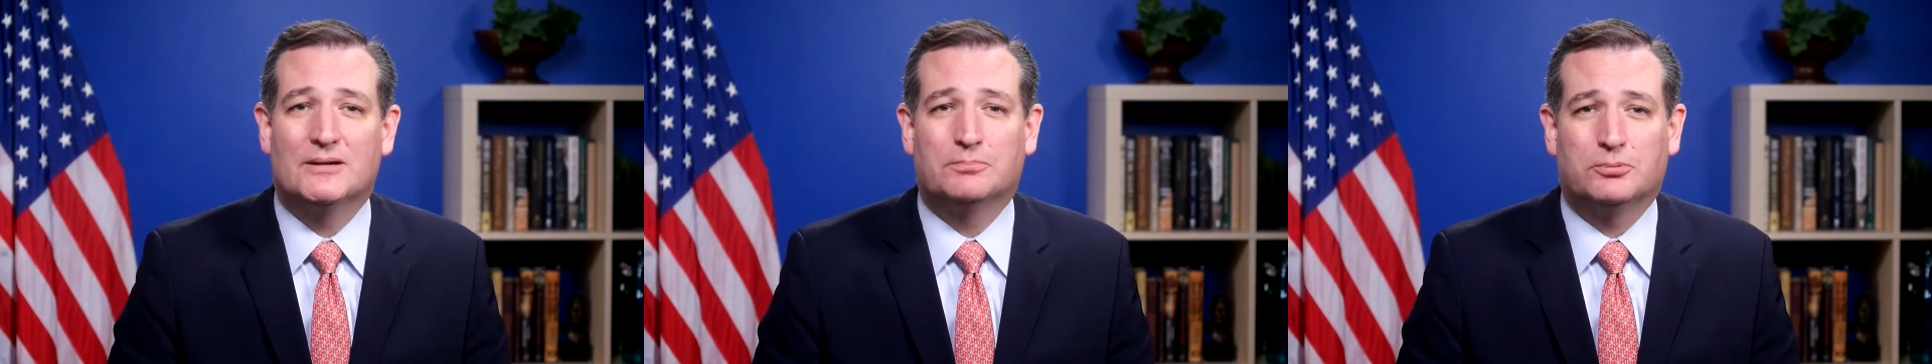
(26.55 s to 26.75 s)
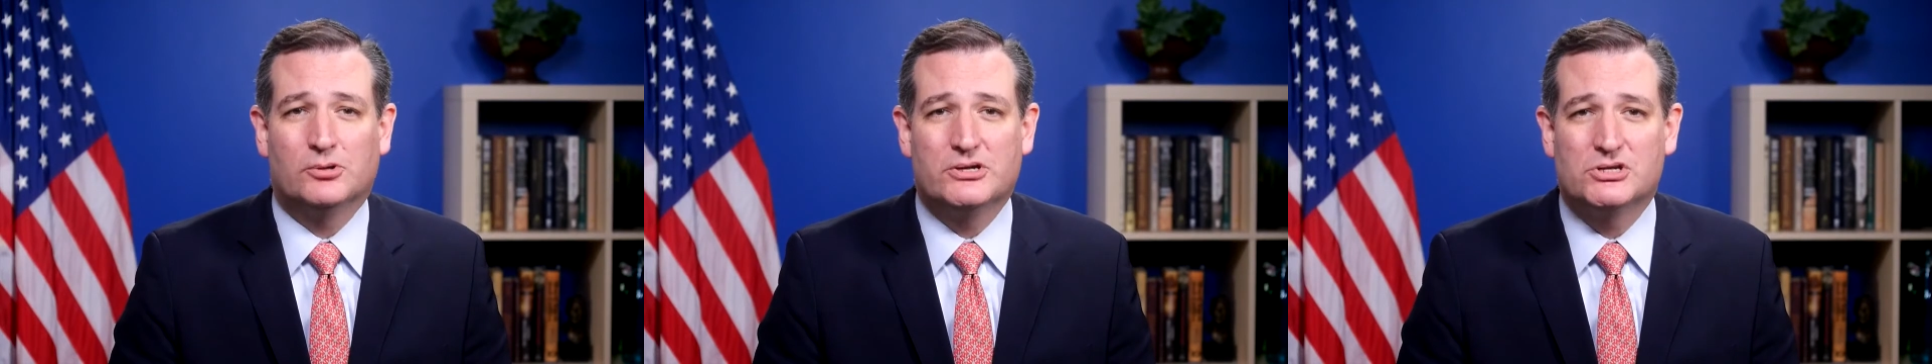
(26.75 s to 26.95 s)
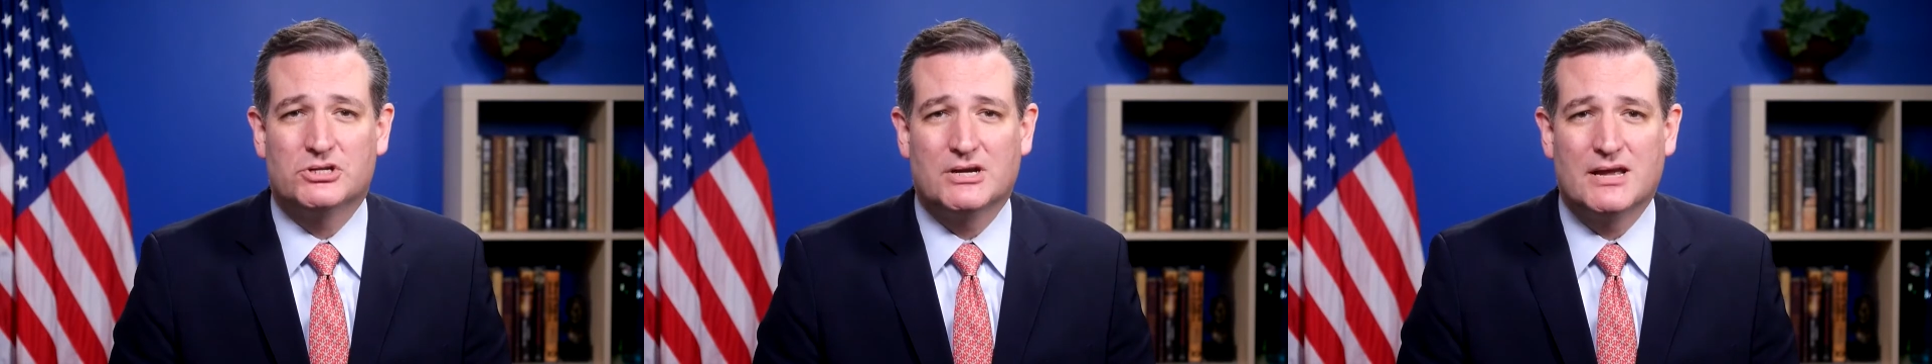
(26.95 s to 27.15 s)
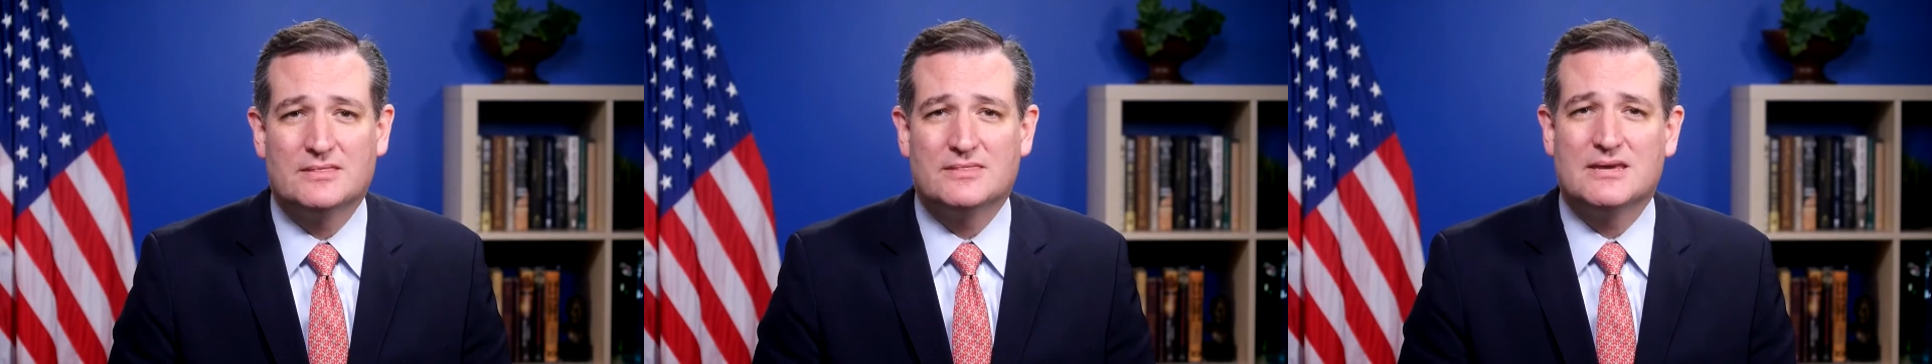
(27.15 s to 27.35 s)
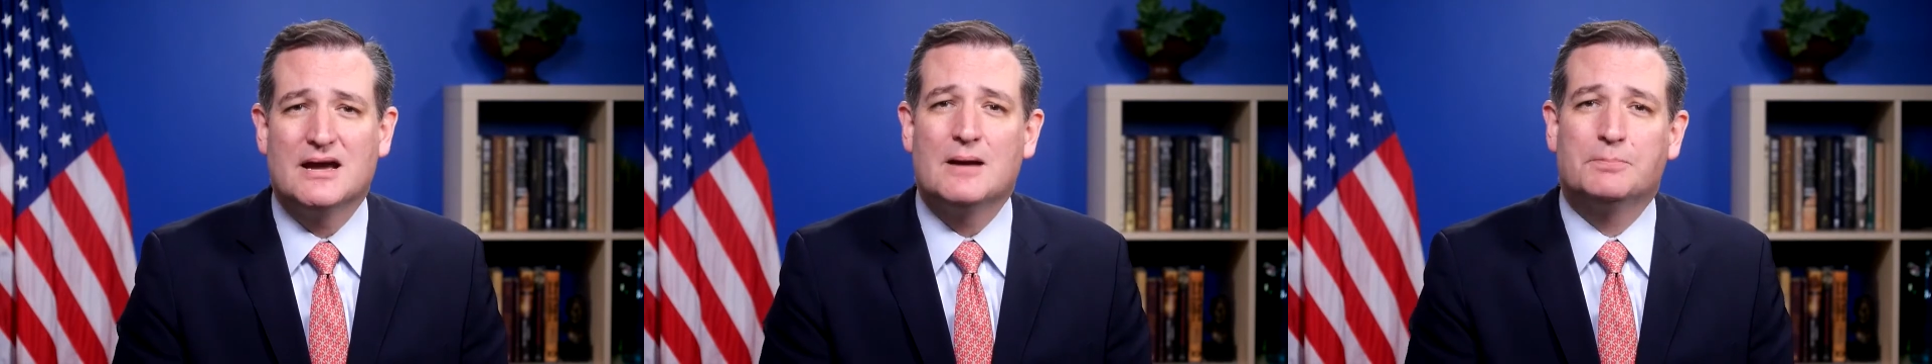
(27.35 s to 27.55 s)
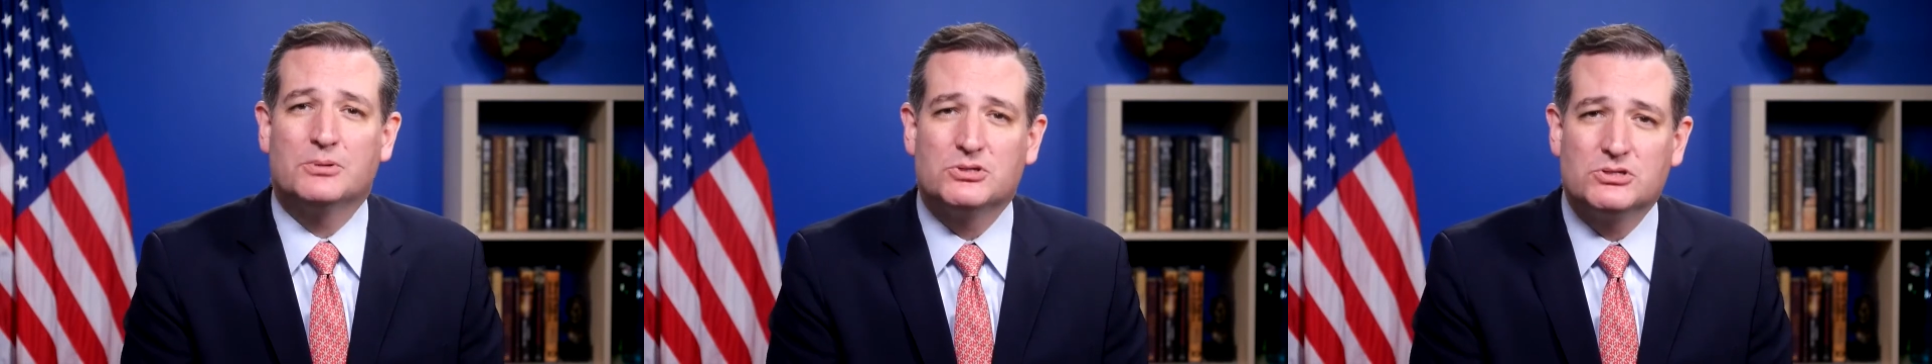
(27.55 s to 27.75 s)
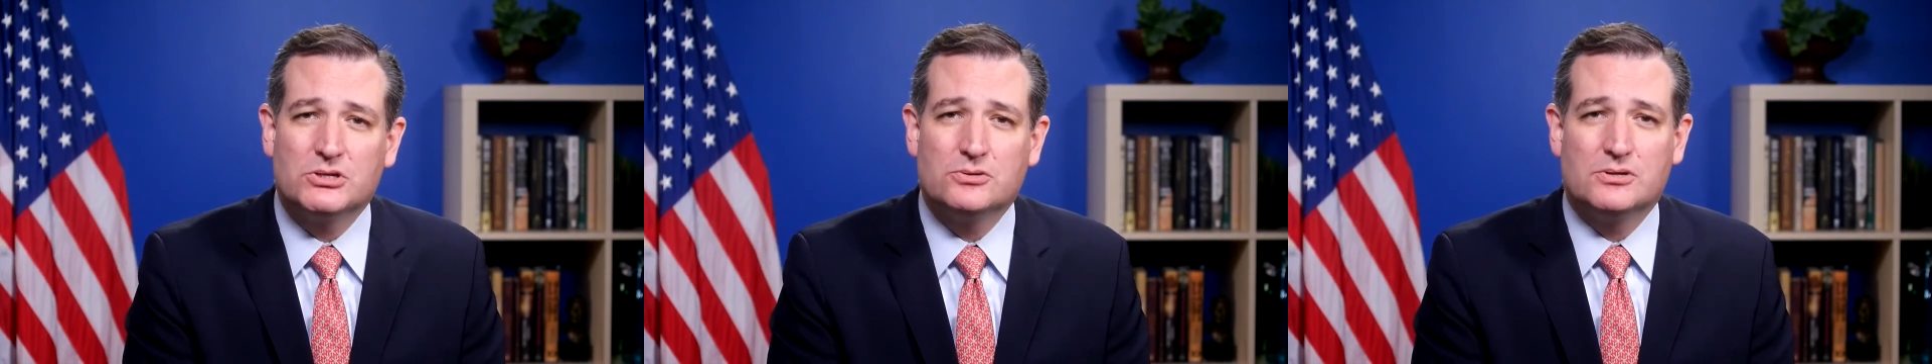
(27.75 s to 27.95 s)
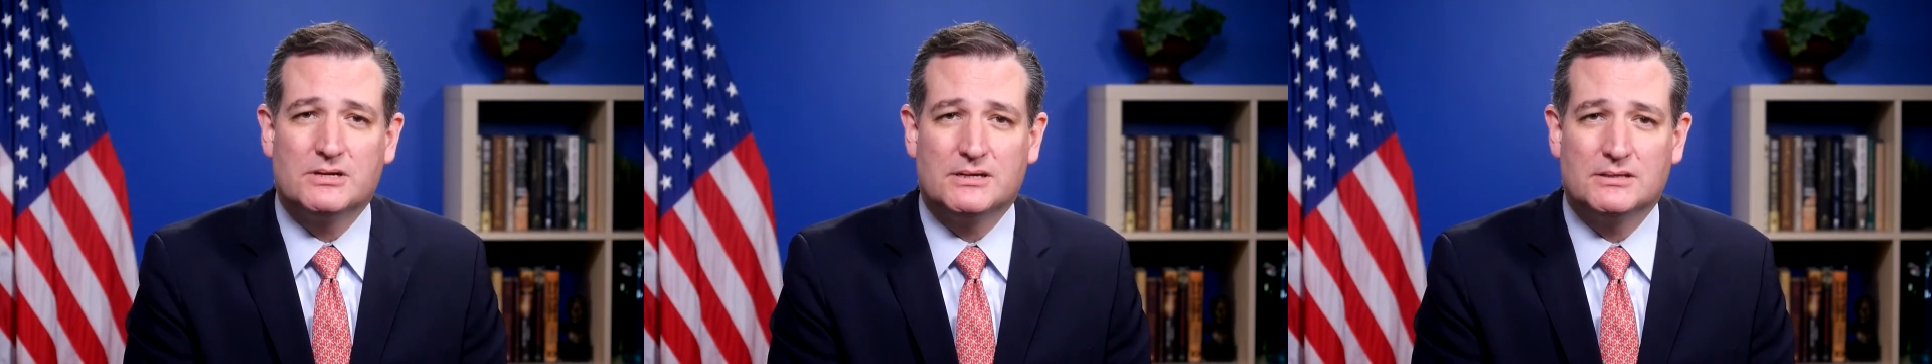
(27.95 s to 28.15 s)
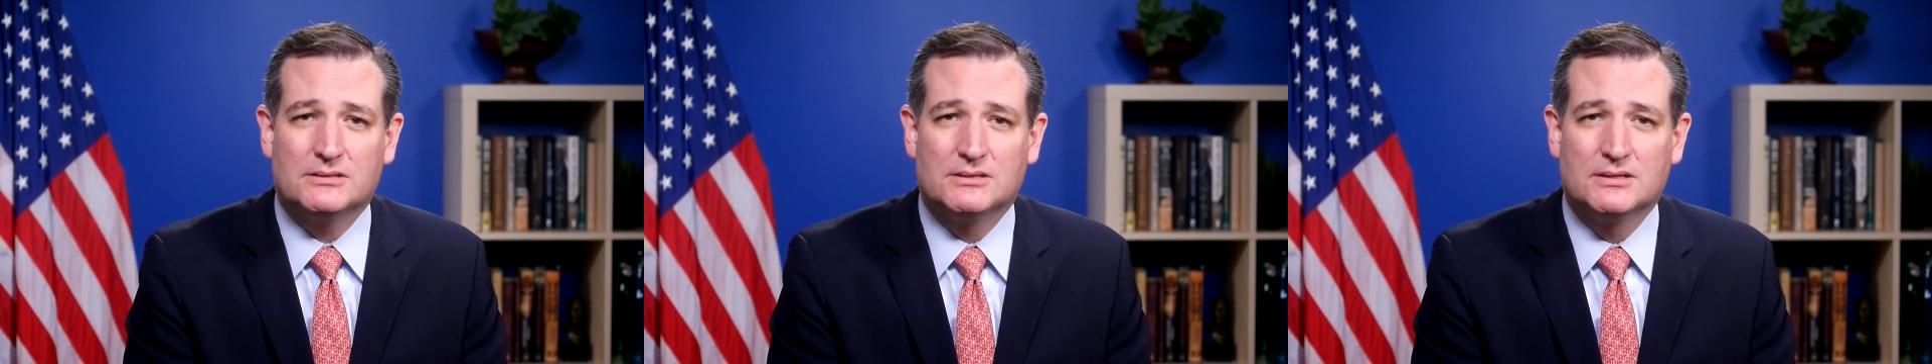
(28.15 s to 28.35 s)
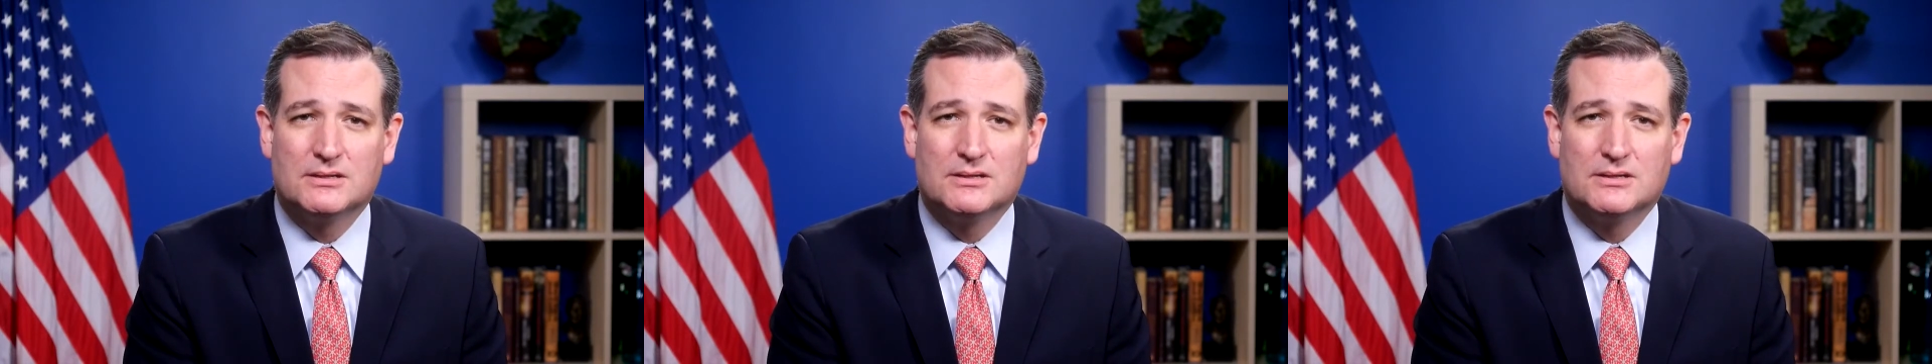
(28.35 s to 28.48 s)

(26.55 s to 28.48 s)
appreciate the opportunities